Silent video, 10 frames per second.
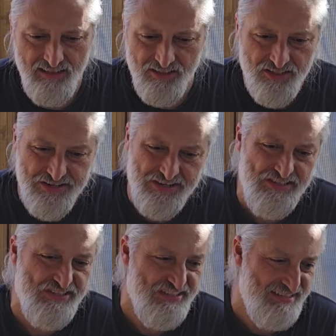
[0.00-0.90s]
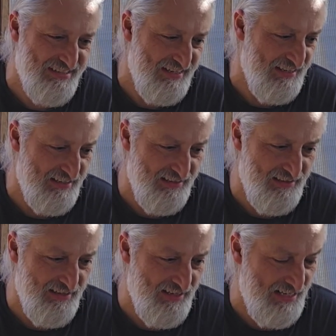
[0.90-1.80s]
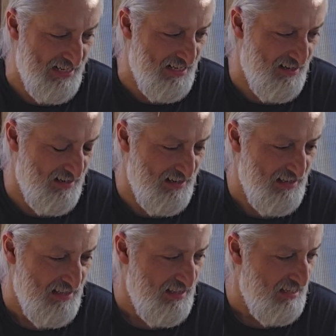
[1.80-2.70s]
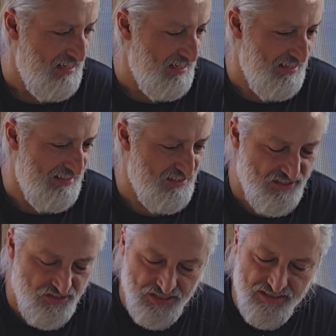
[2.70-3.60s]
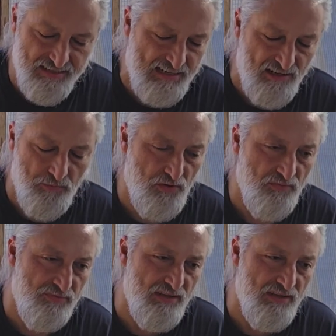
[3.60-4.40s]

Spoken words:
starts to stink in there. It is just terrible.